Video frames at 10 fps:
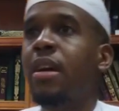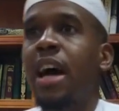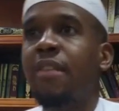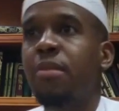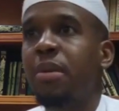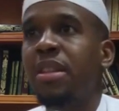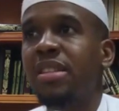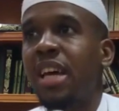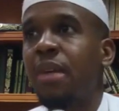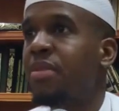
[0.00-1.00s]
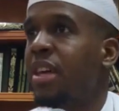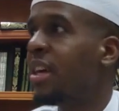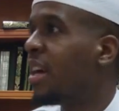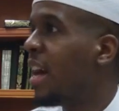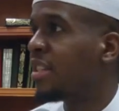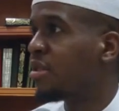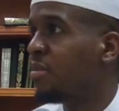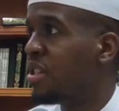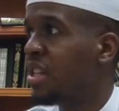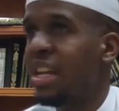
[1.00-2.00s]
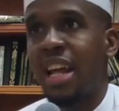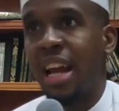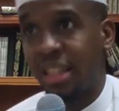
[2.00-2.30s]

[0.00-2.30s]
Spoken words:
have to be the same thing as is mentioned in that